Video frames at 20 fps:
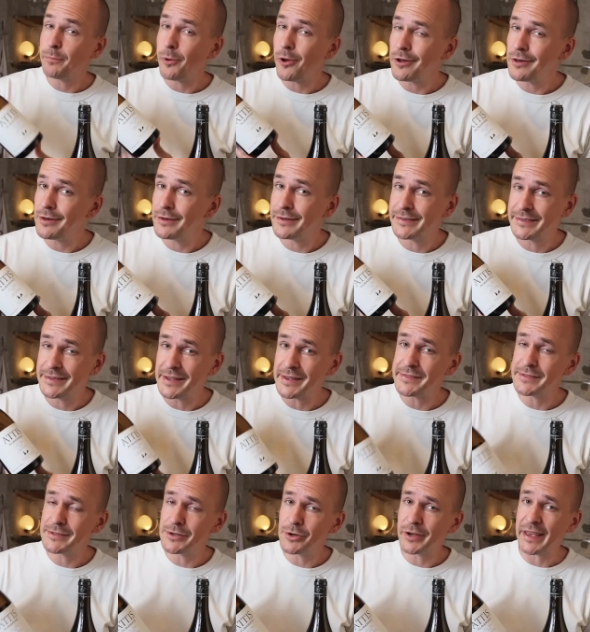bottle
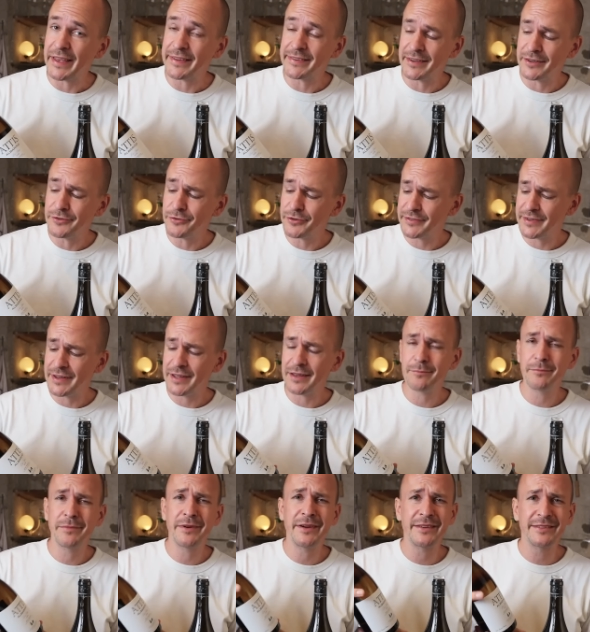doesn't look as
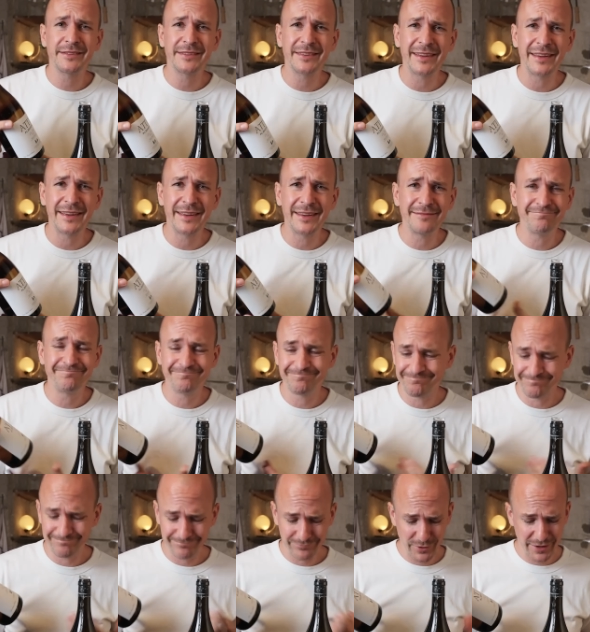interesting, but
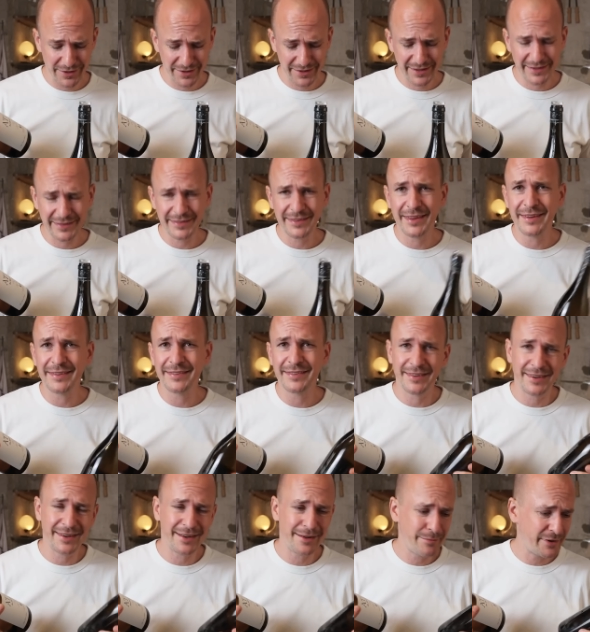well, is
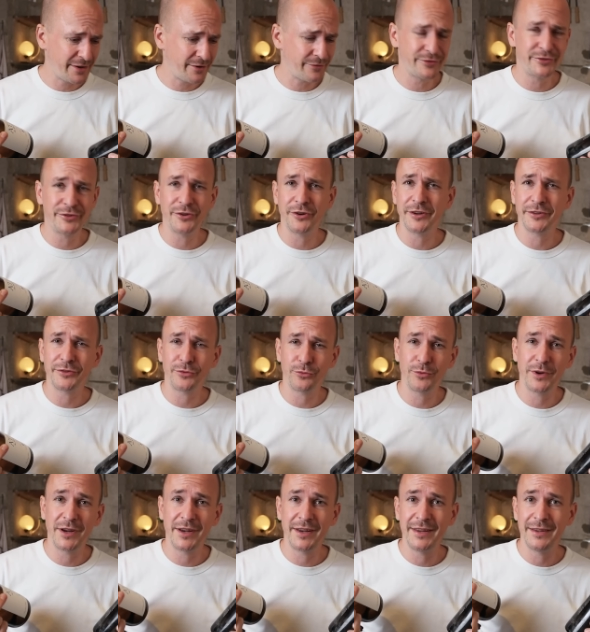this little bit of dirt
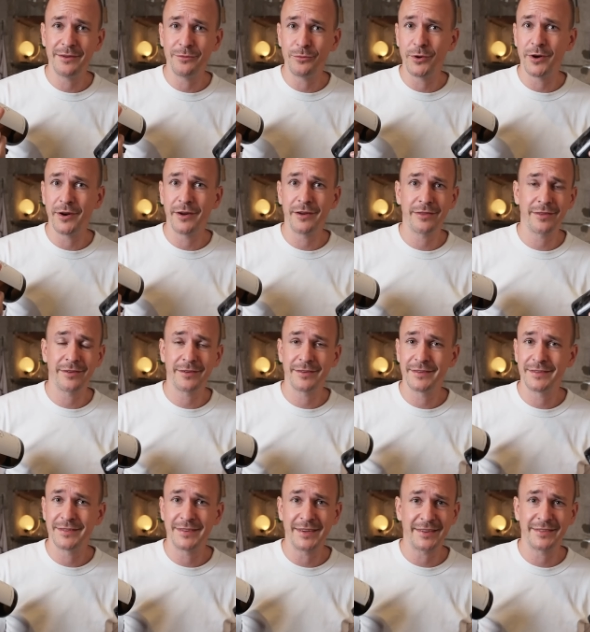really worth
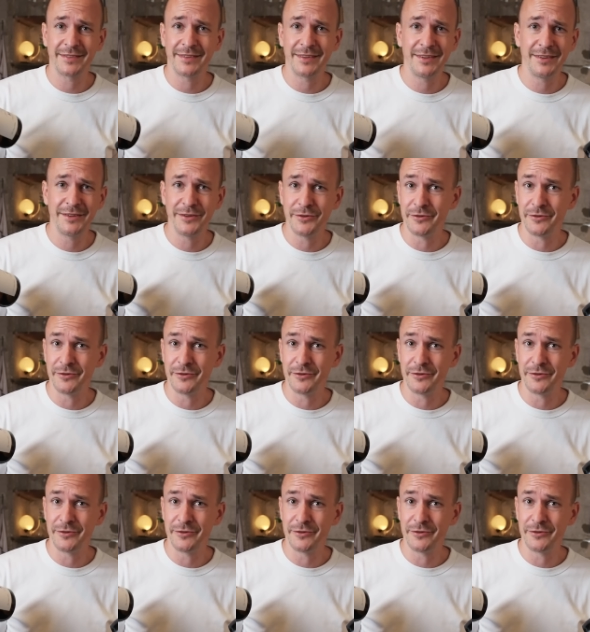60